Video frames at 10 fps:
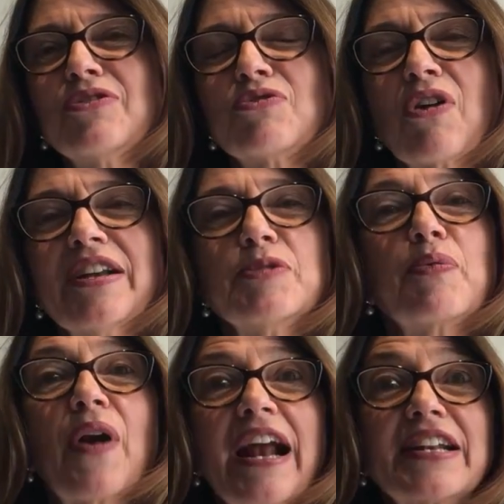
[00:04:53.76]
trying to
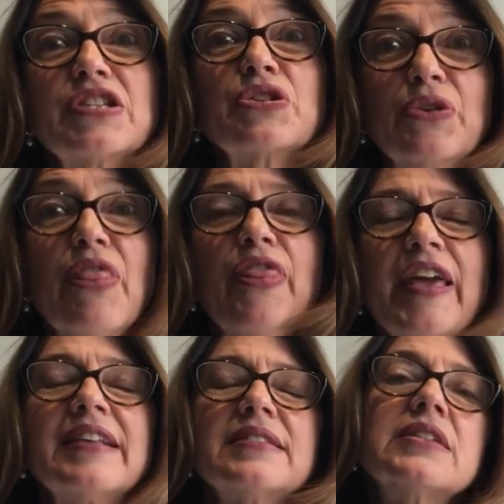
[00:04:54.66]
practice good
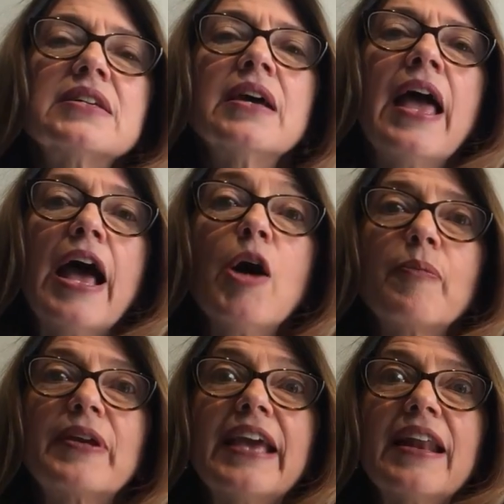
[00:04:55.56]
things to
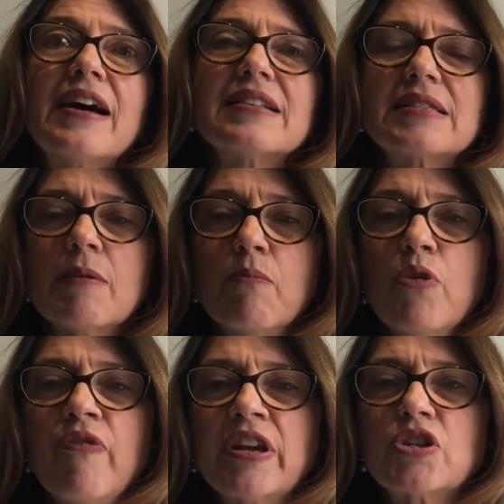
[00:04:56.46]
help get us
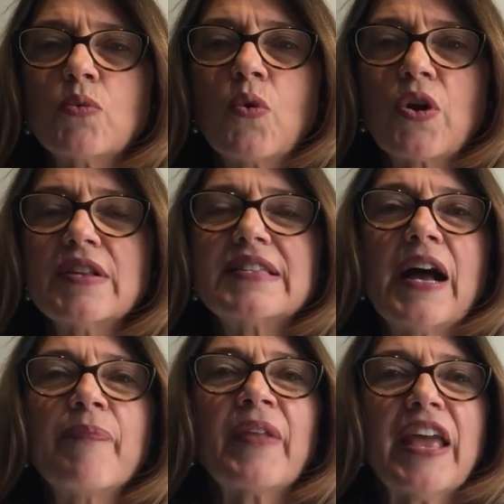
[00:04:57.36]
moving towards
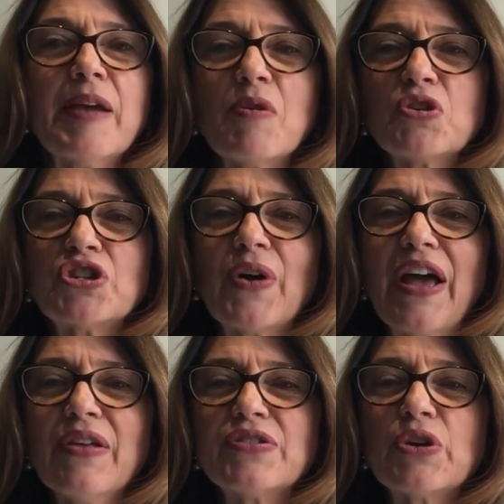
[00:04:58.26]
emotional health.